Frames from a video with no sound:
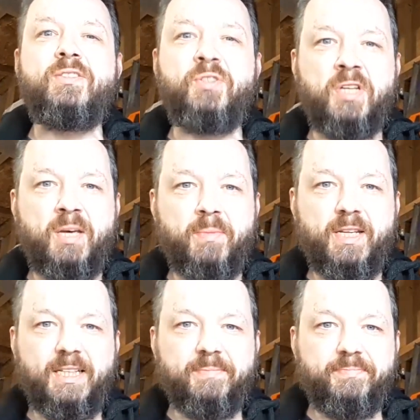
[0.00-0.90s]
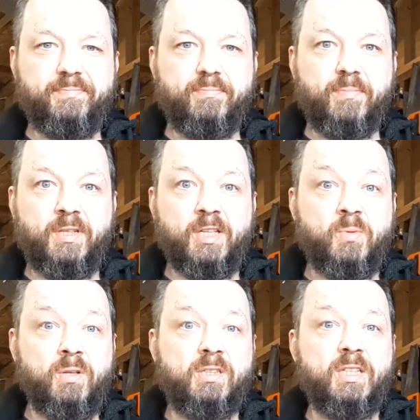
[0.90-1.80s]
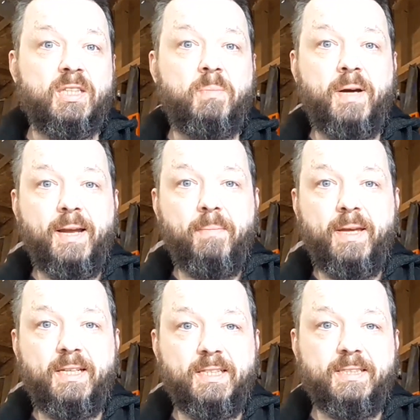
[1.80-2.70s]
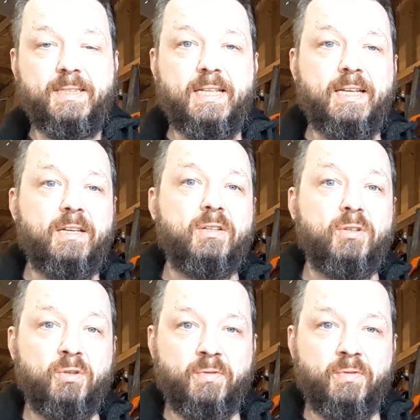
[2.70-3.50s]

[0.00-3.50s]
Germany because we're looking at the pipe maker Uwe